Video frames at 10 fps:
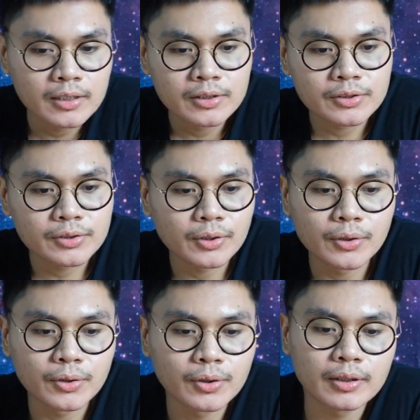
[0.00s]

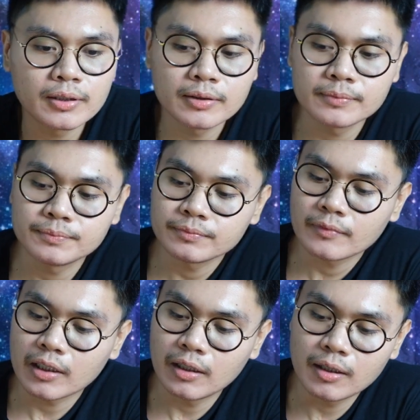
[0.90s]
So,
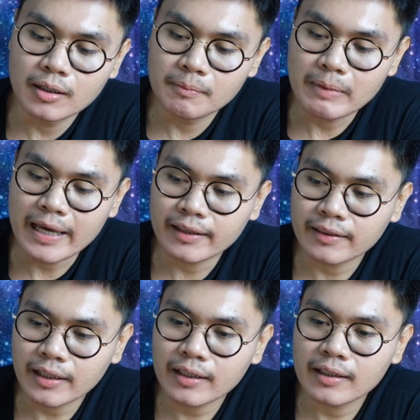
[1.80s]
I
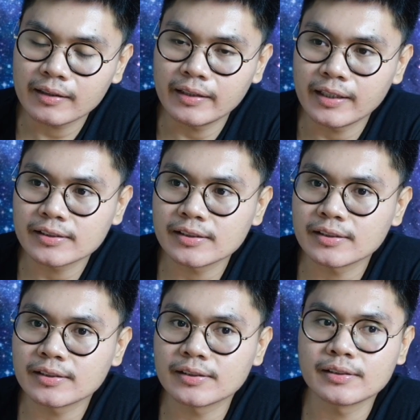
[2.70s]
think
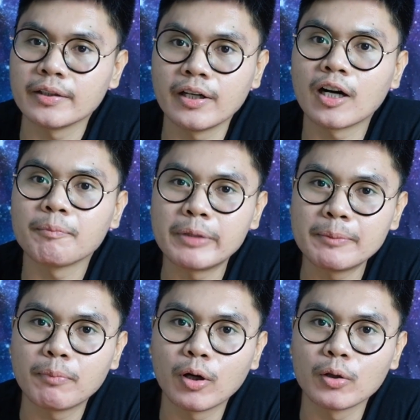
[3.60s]
this, there are
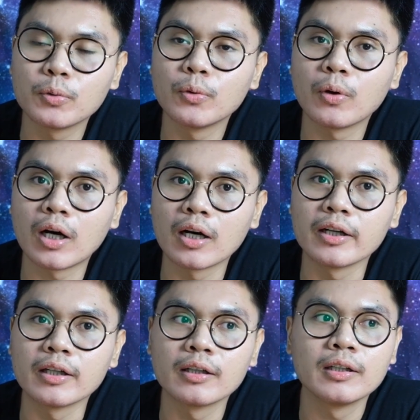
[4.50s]
people who
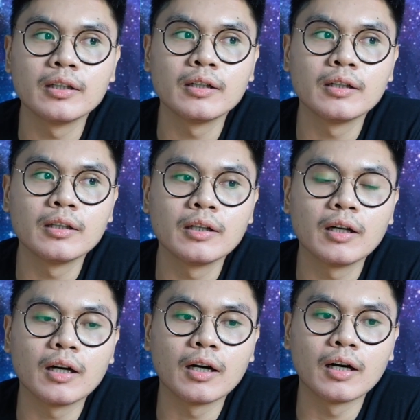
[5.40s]
are
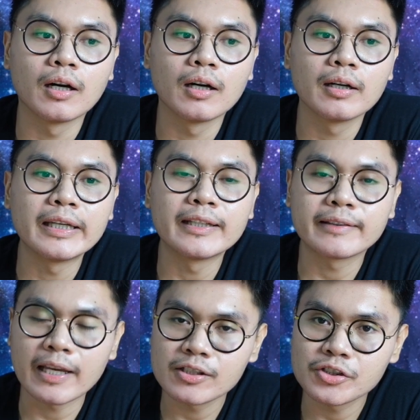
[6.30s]

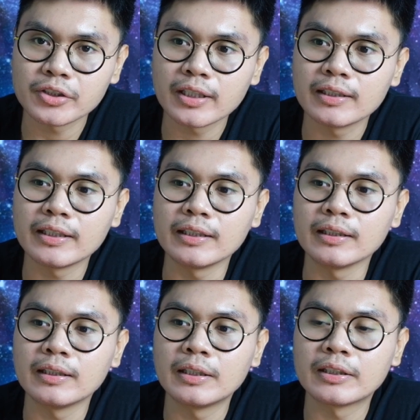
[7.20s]

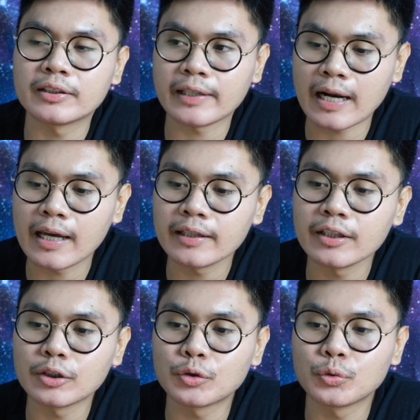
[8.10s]
intentionally
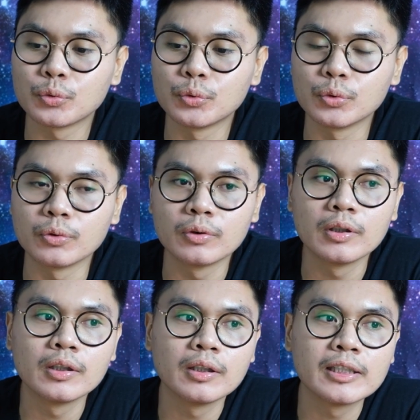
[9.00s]
trying to
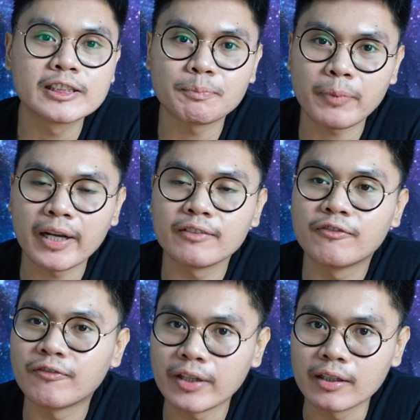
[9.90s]
spread
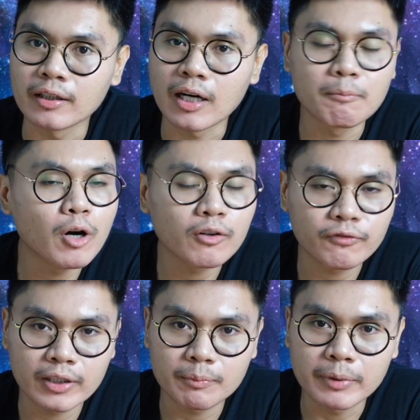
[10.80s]
fear among
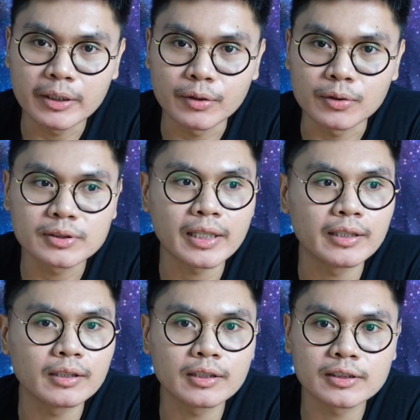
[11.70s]
Filipinos,
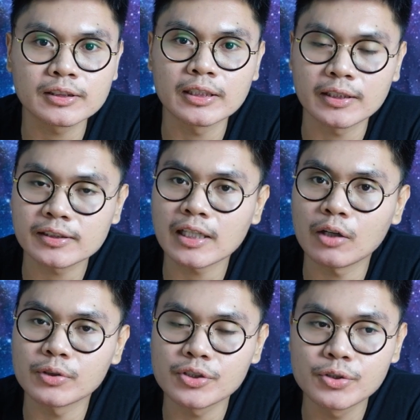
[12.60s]
and it is
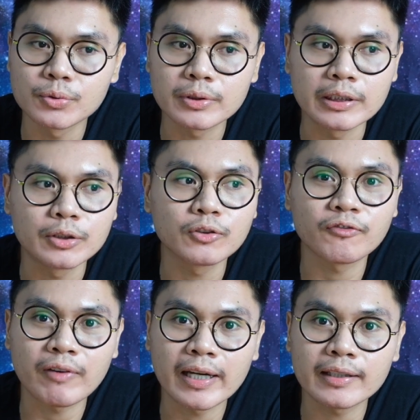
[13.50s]
our duty to
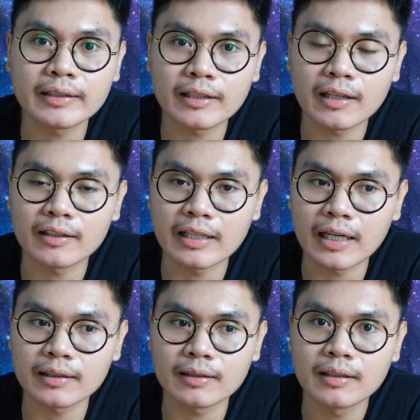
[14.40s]
fight
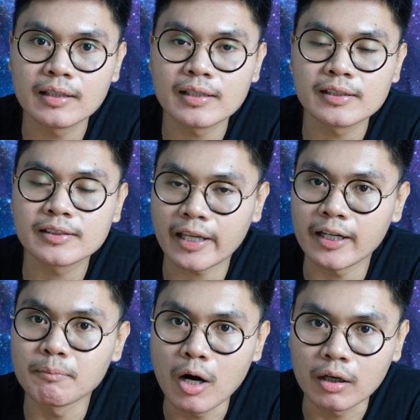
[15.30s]
that
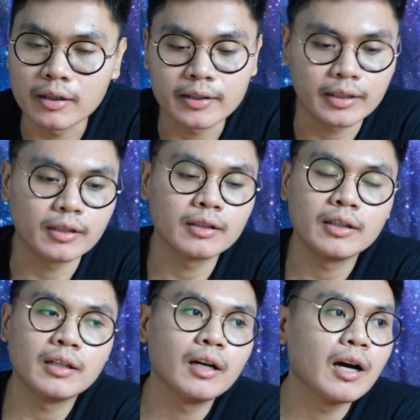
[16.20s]
scaremongering.
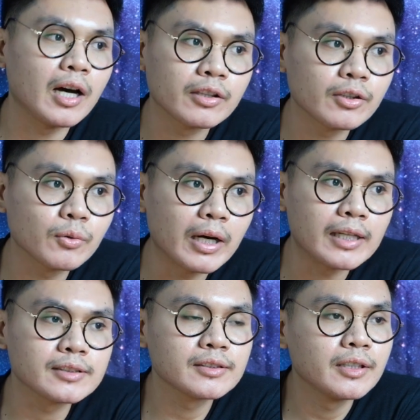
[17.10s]

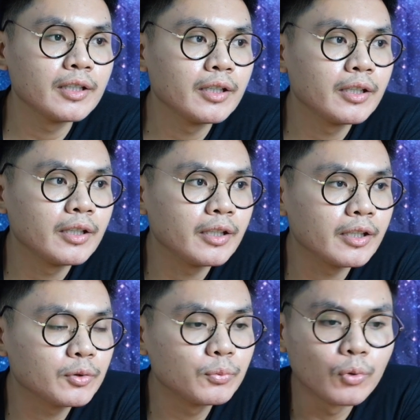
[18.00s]
Otherwise,
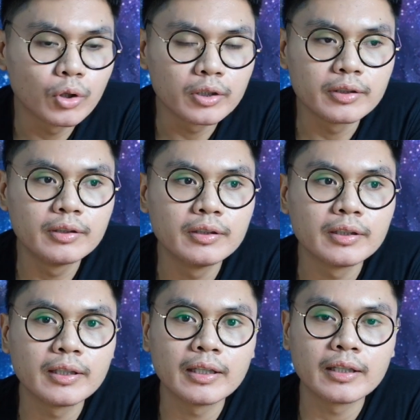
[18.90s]
it would
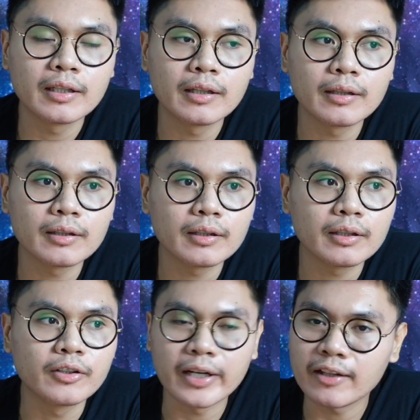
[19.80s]

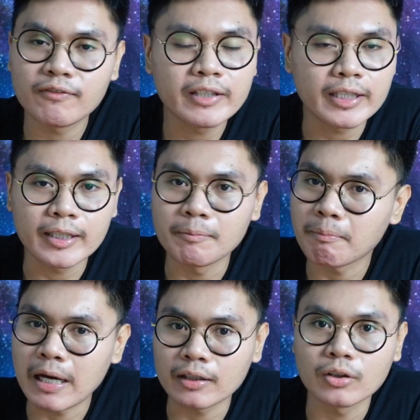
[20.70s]
gravely
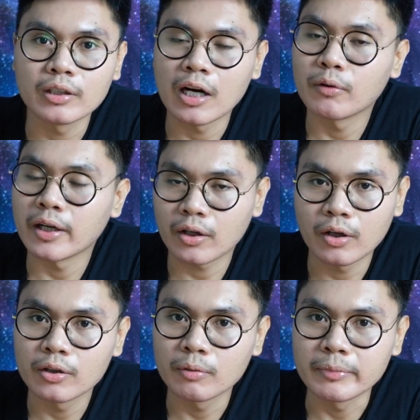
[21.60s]
impact on our
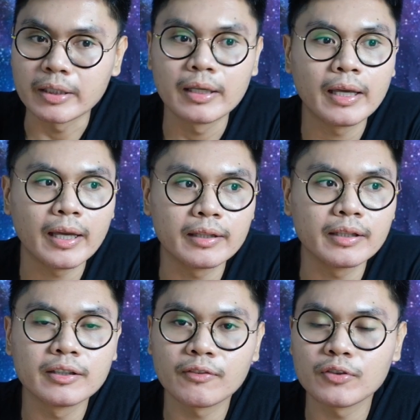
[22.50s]
economy, and
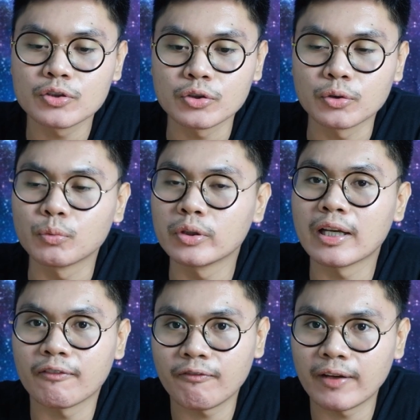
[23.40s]
in the future would
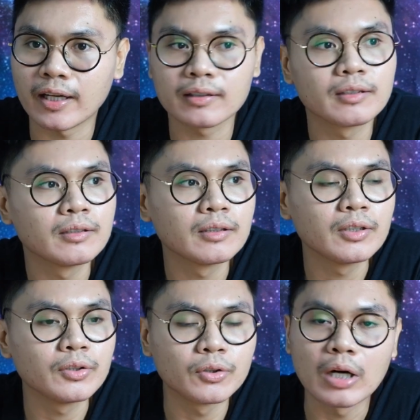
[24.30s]
affect,
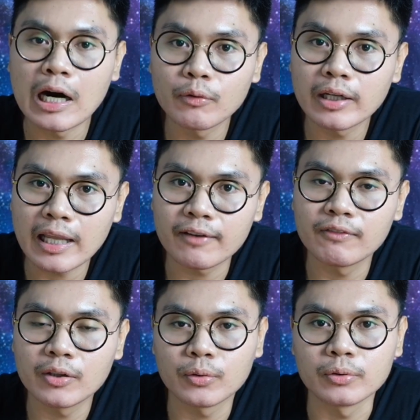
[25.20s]
you know, our
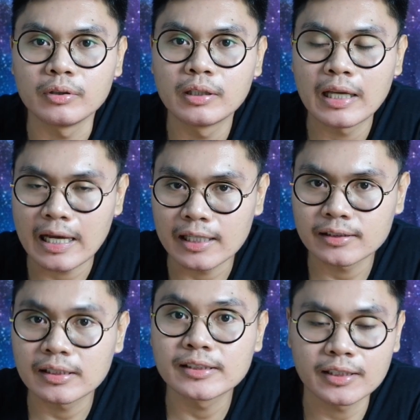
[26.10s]
livelihood
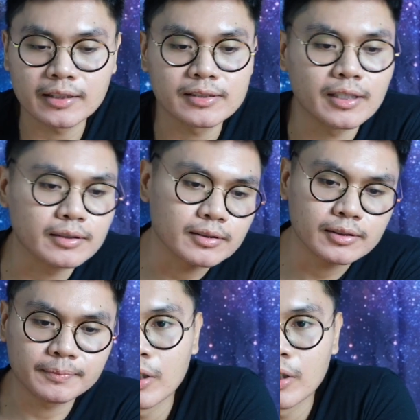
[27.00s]
as citizens.